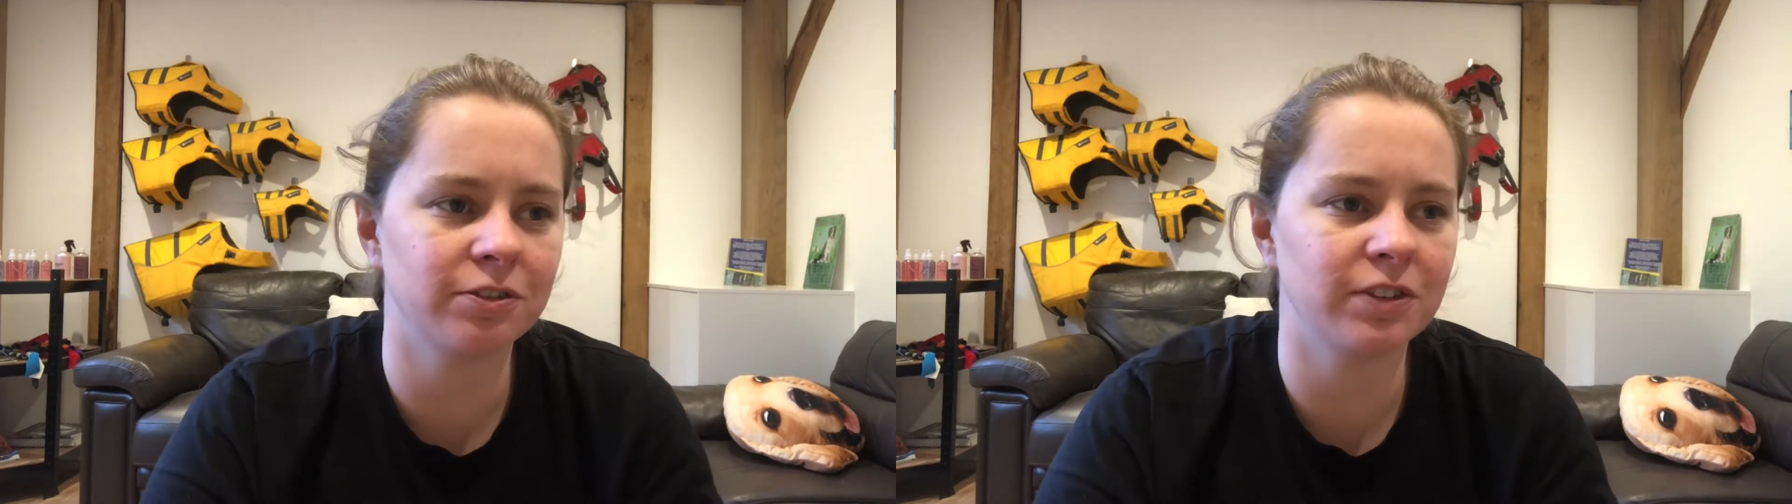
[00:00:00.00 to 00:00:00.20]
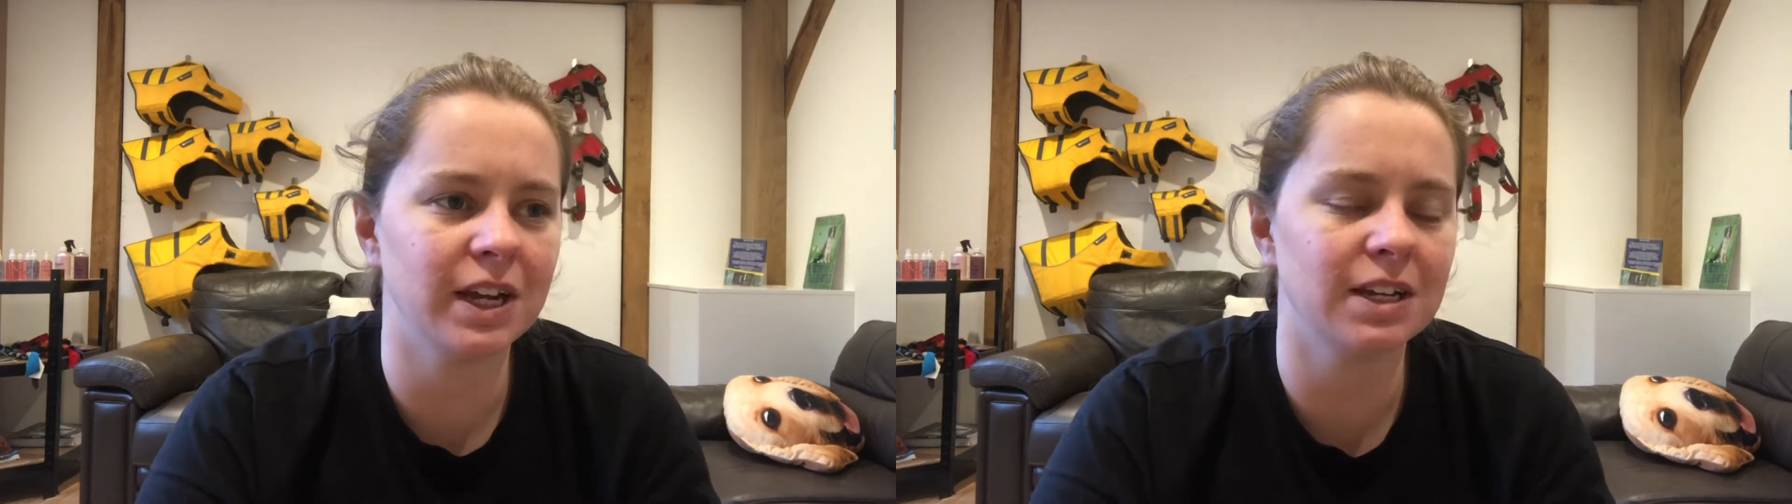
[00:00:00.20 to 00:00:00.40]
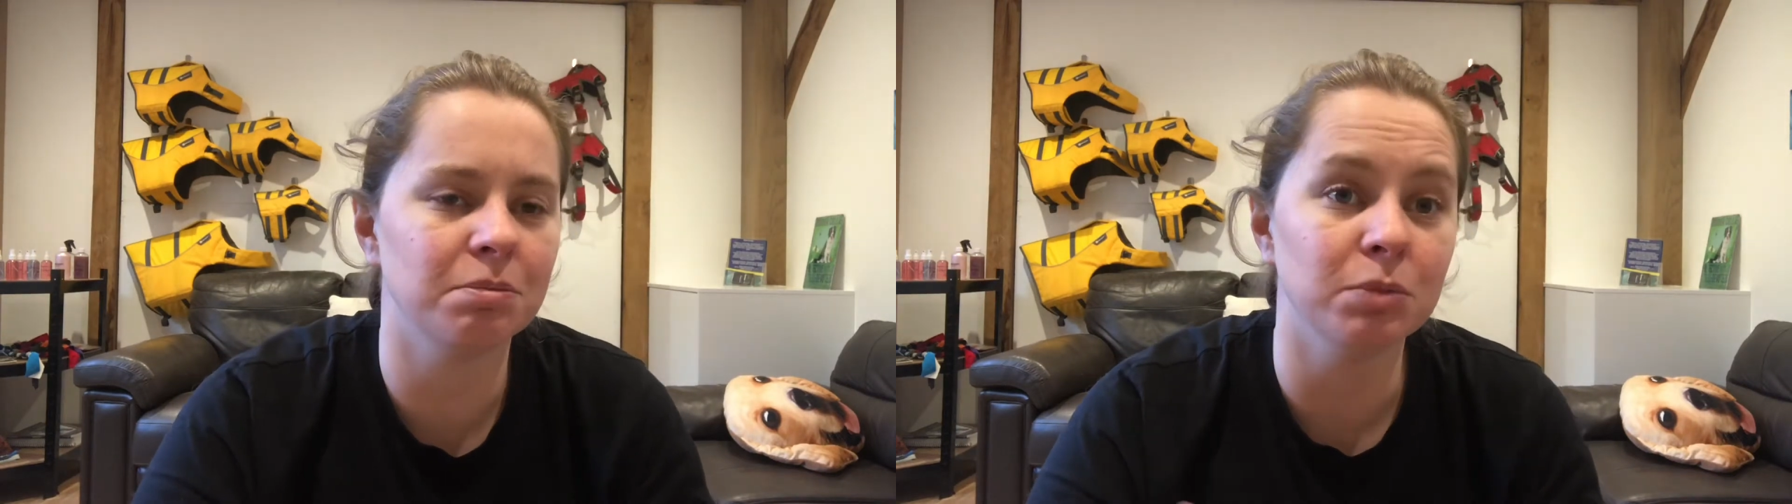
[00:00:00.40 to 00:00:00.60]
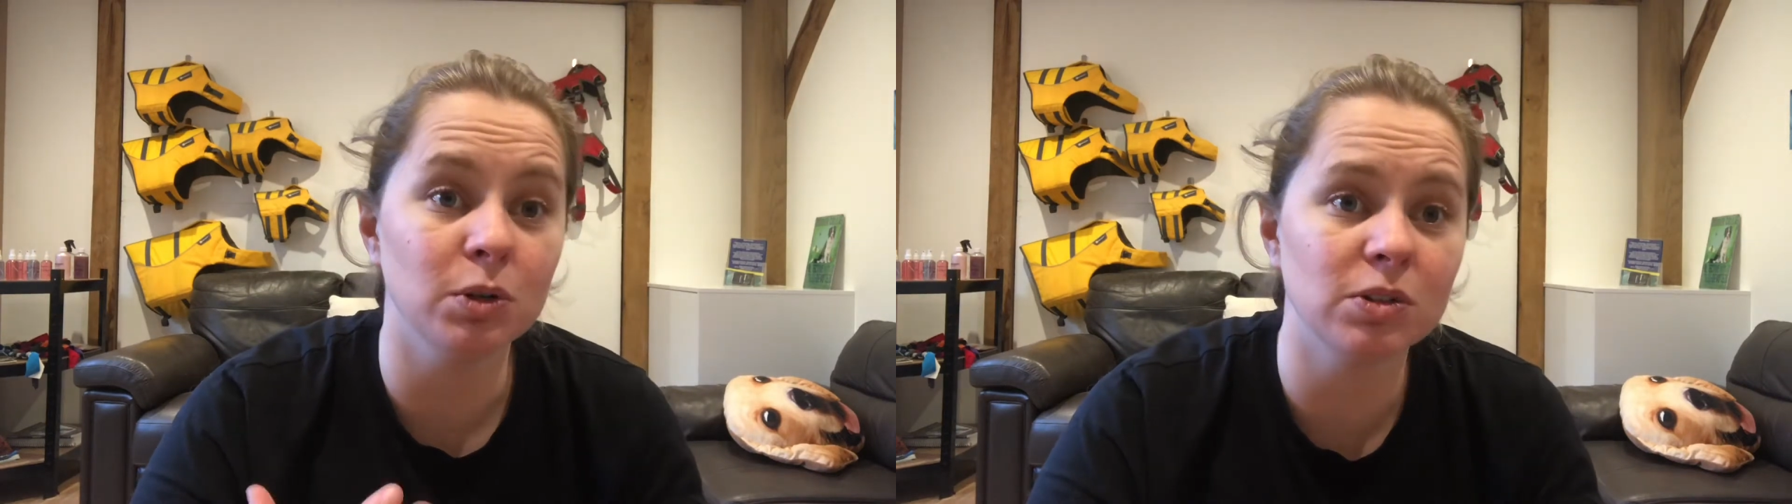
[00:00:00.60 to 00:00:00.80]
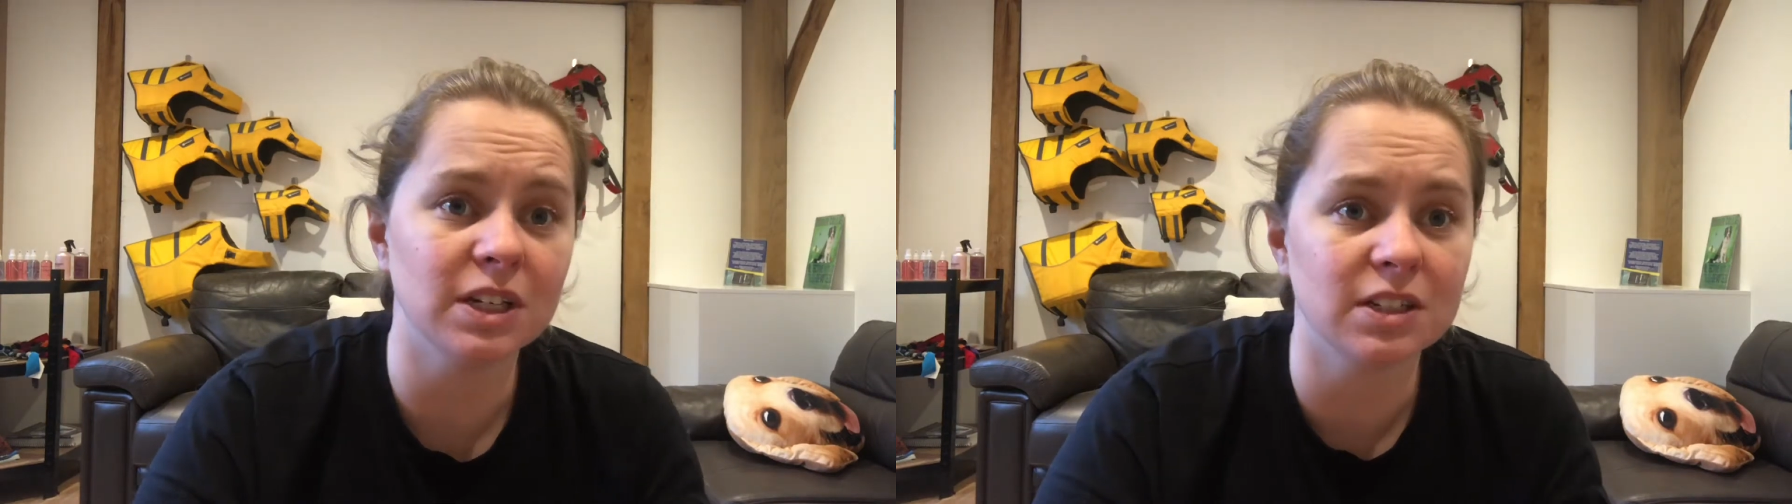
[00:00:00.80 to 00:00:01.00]
feed a
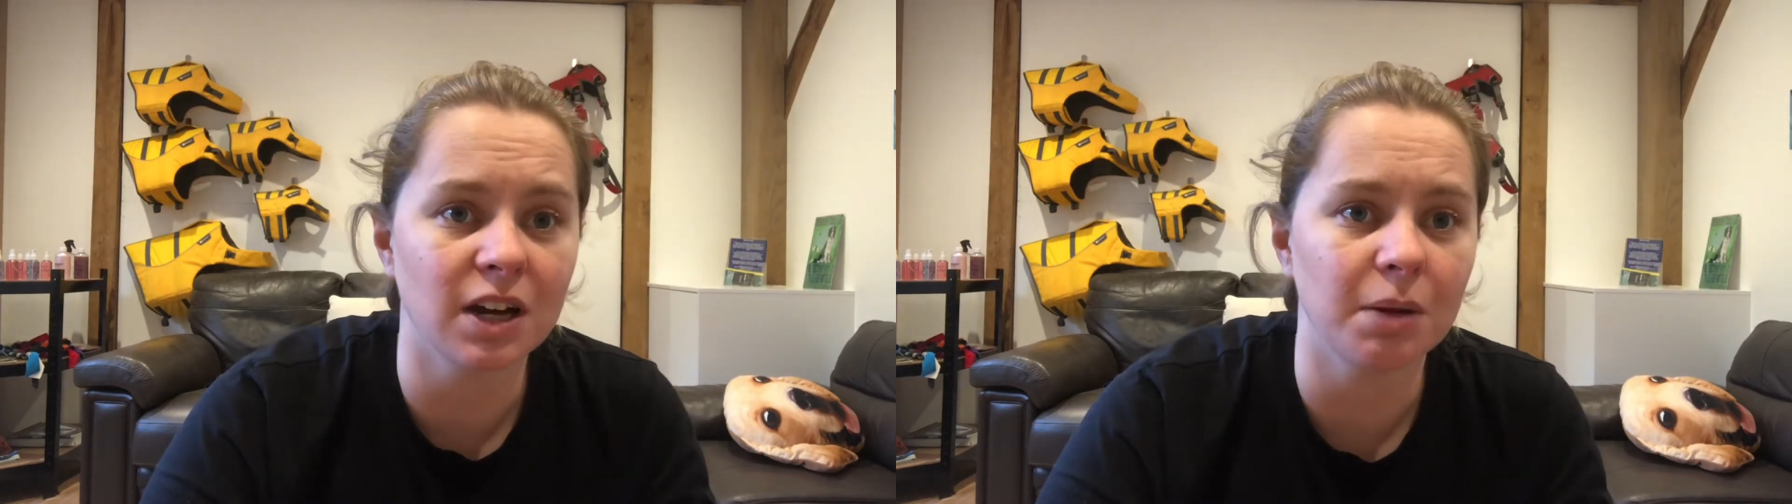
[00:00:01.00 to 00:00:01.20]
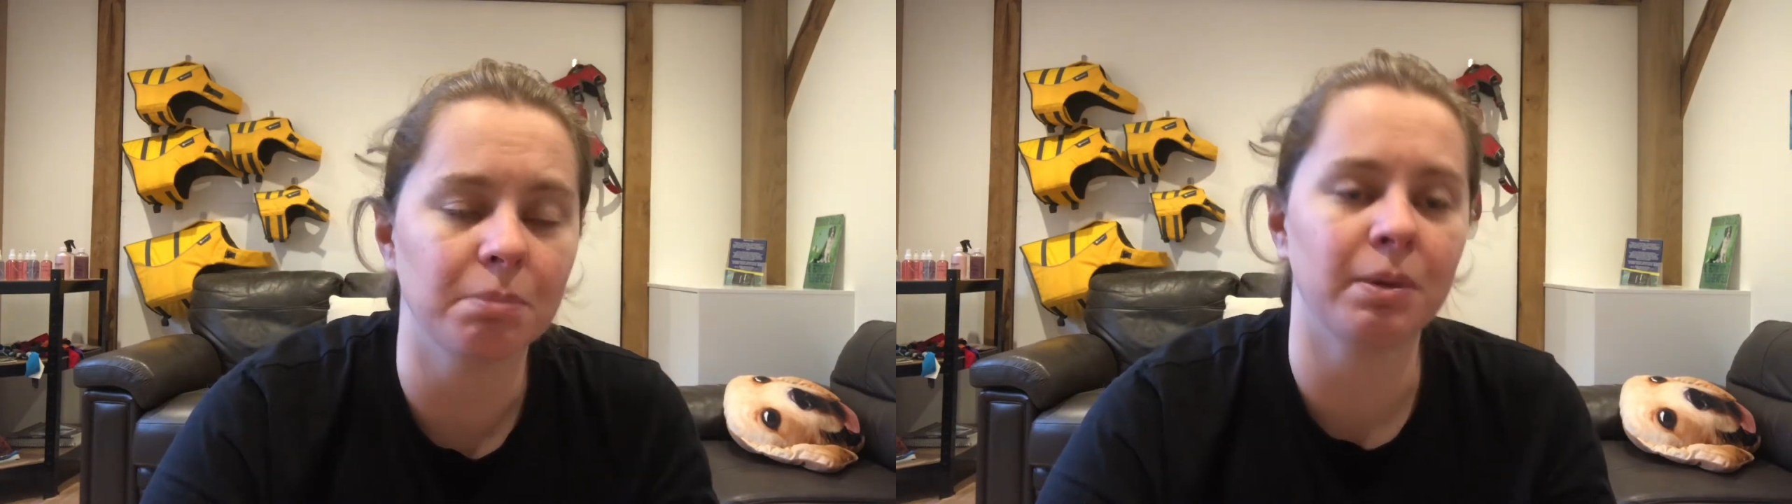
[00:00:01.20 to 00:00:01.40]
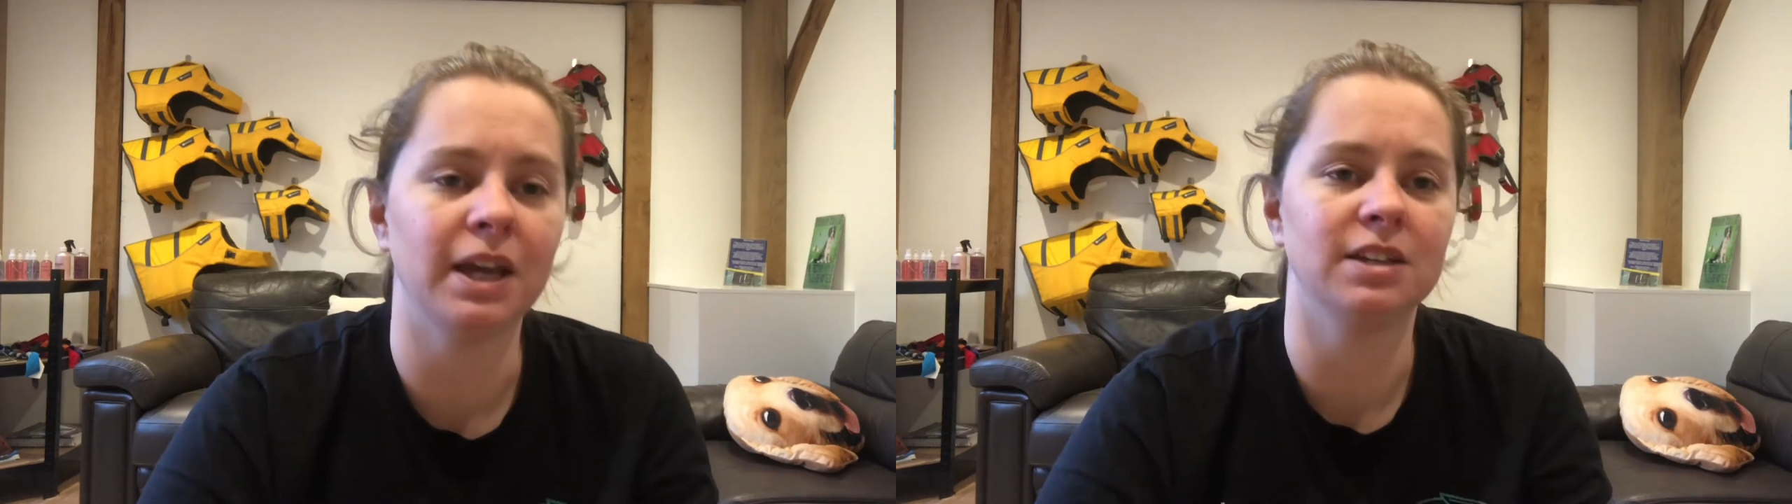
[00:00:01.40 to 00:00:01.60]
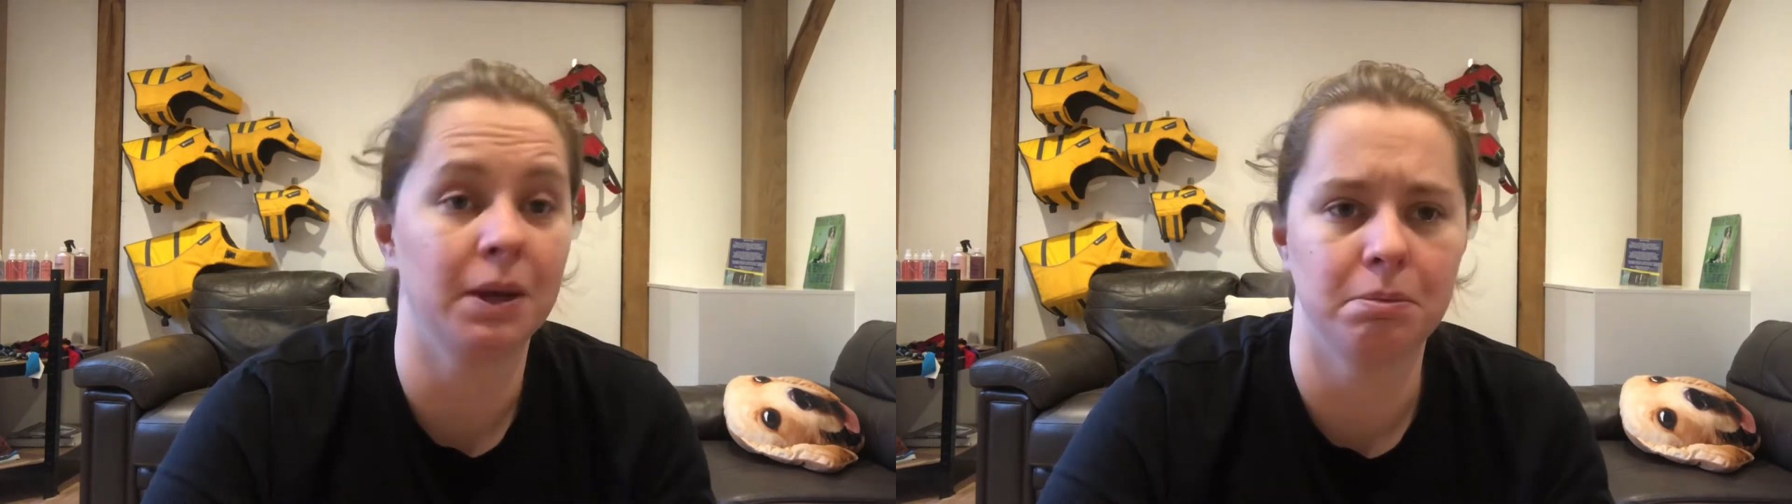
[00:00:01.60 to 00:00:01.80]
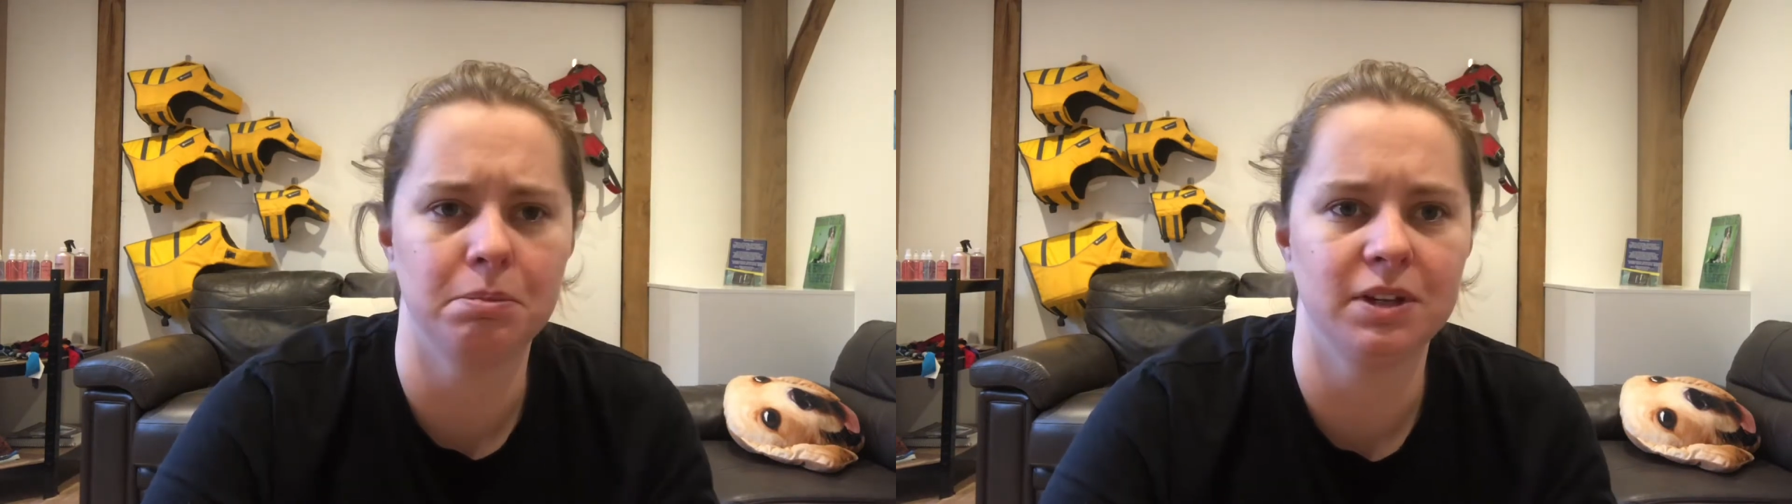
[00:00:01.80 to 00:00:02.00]
muesli type based
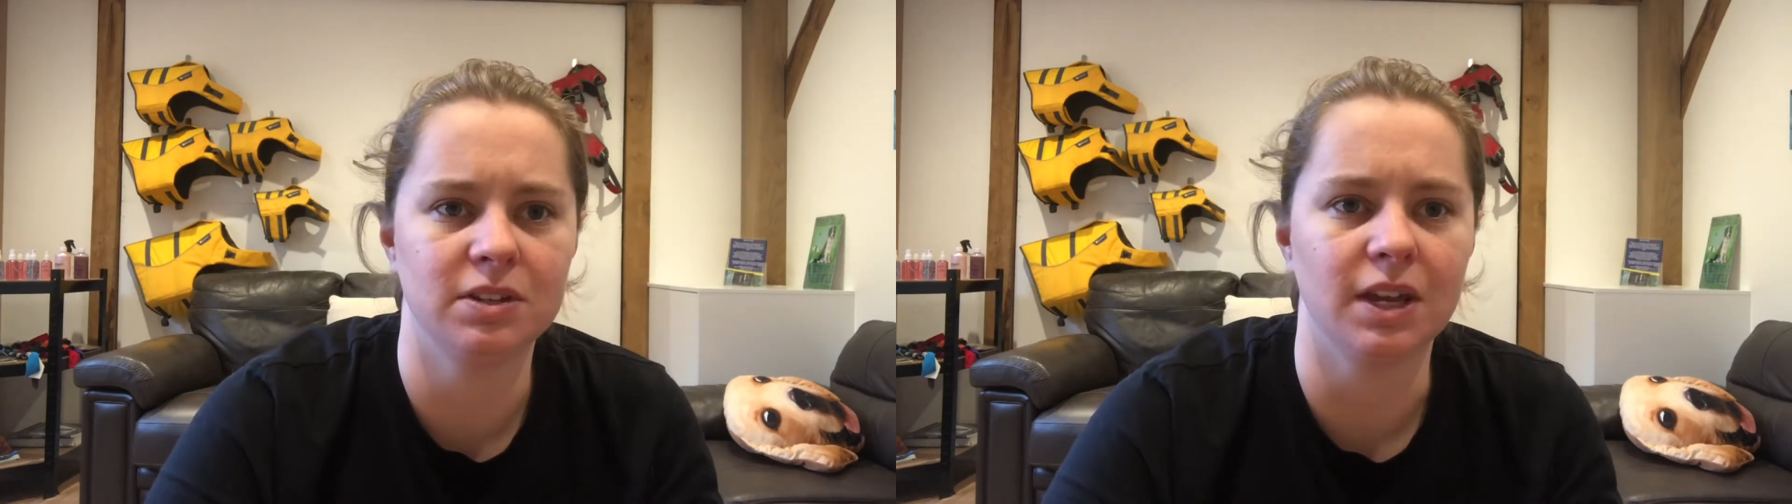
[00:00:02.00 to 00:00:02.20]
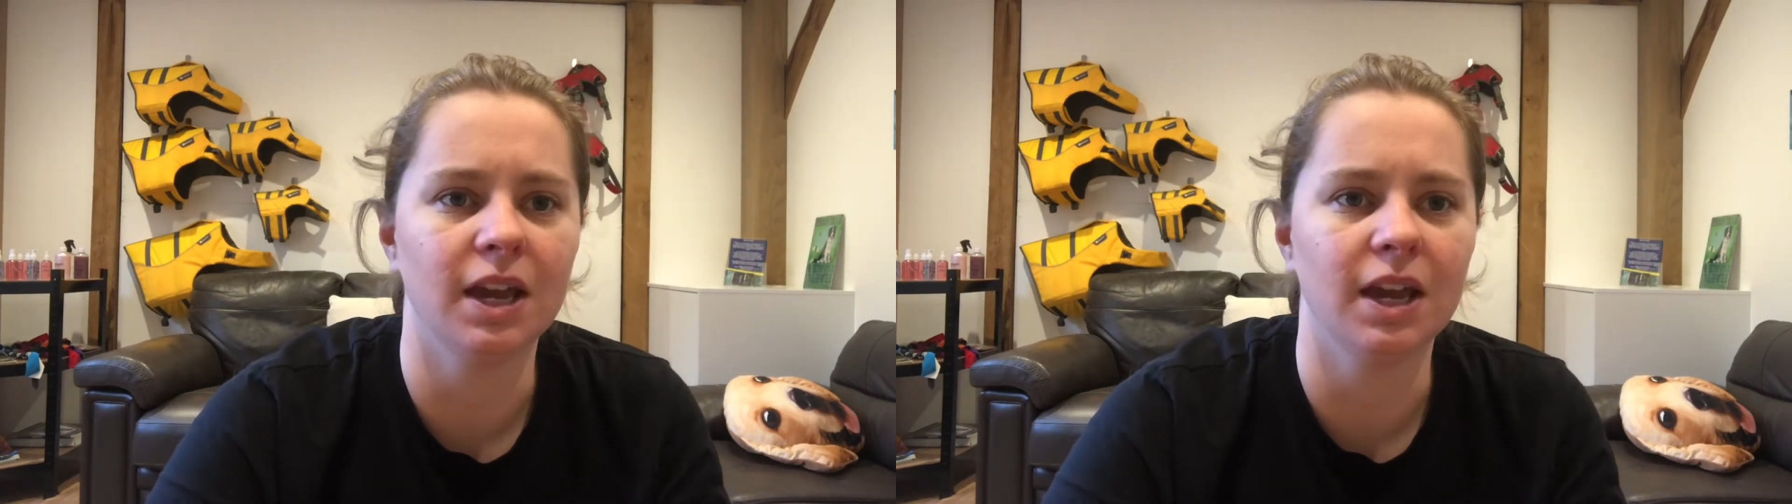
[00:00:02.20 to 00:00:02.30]
biscuit